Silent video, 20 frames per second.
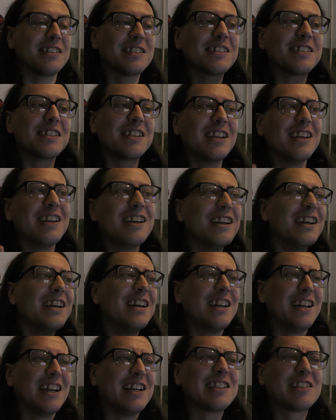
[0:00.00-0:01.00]
But
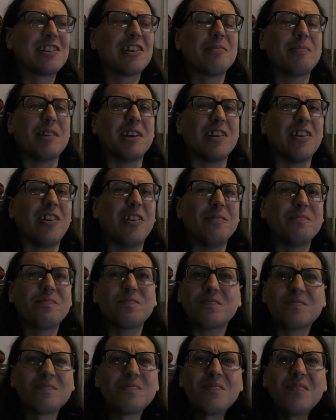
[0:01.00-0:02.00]
it's got to be a
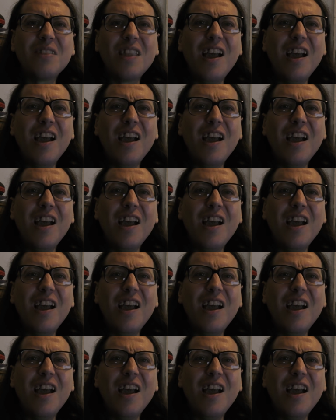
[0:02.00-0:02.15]
lot